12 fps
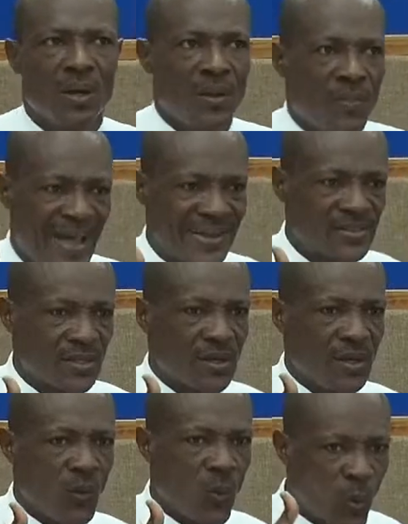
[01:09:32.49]
that
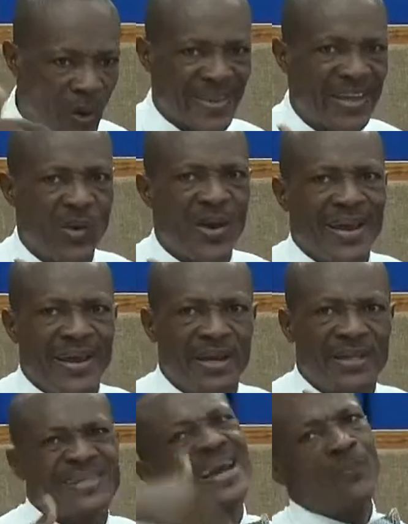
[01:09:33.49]
whether you were in a
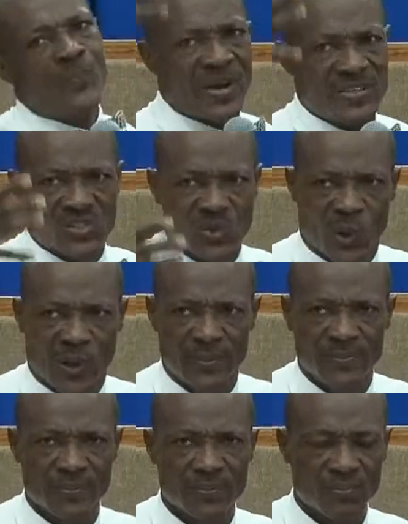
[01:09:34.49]
temperate zone
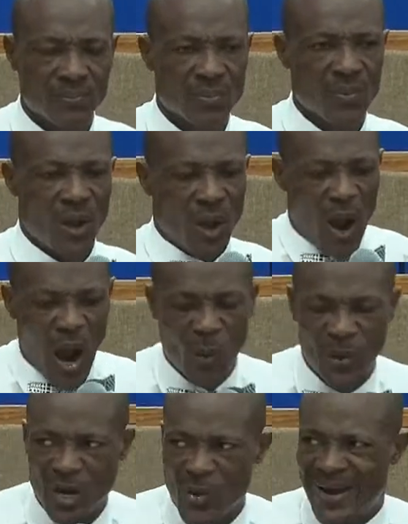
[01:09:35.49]
or
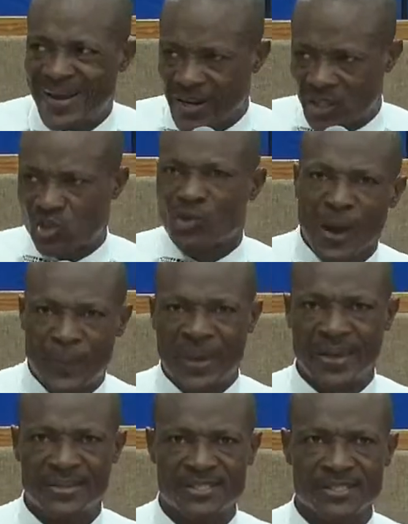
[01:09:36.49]
whether you were in the
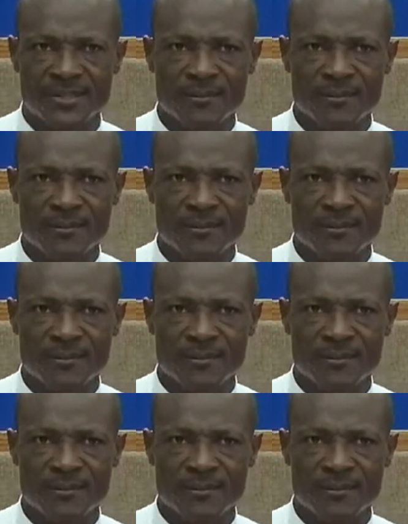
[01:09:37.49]
tropics,